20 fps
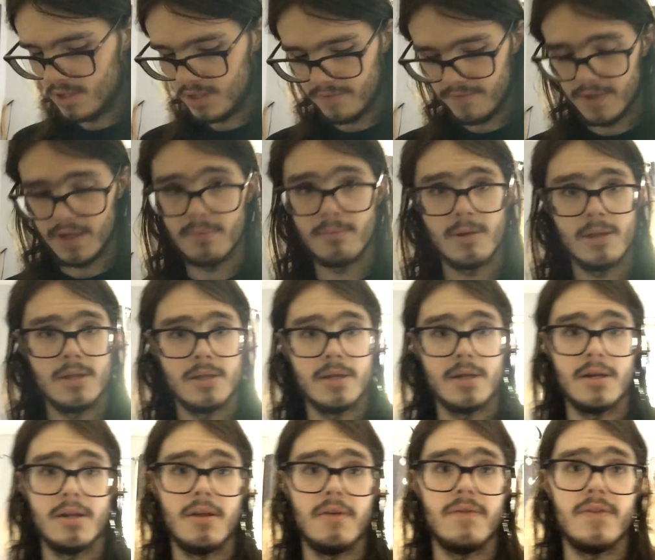giving Mullen
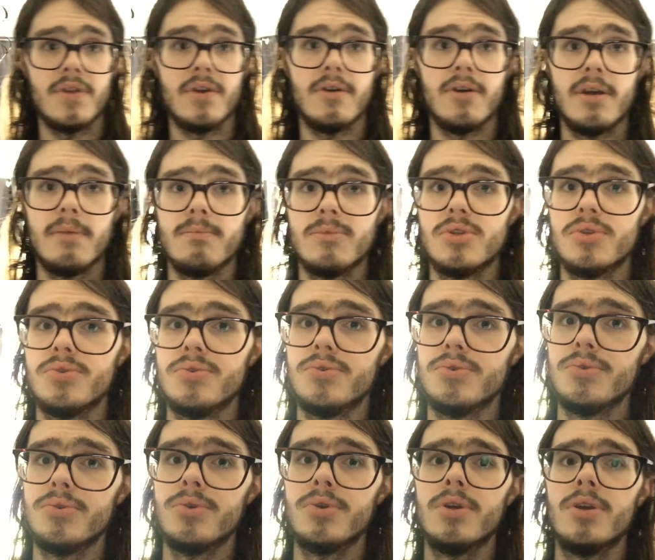enough time
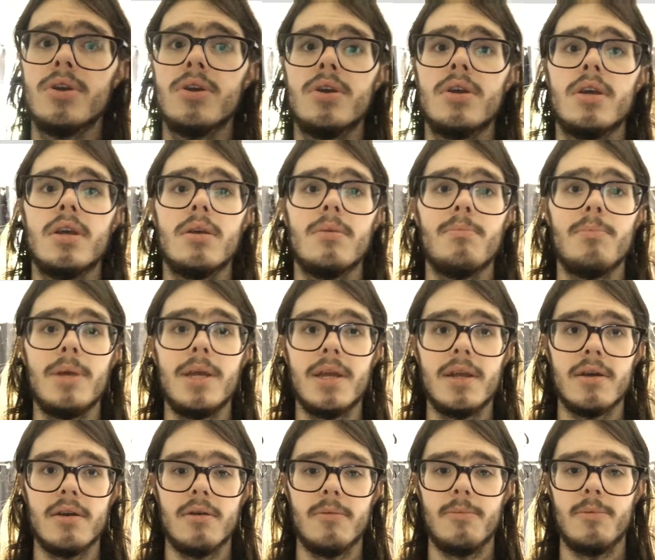to
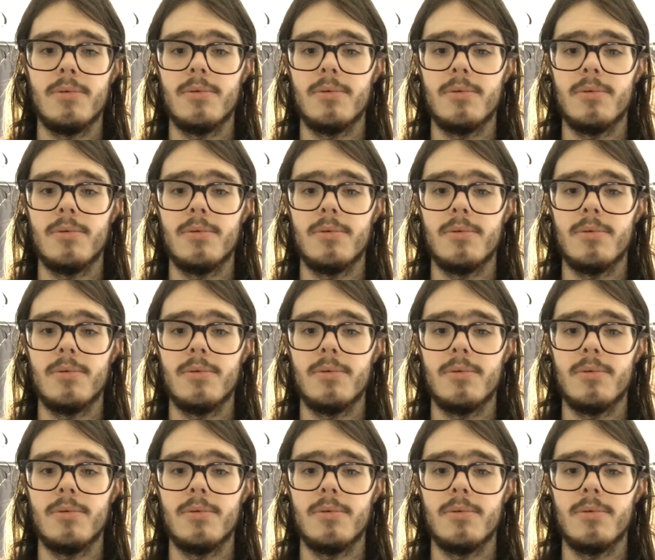pick up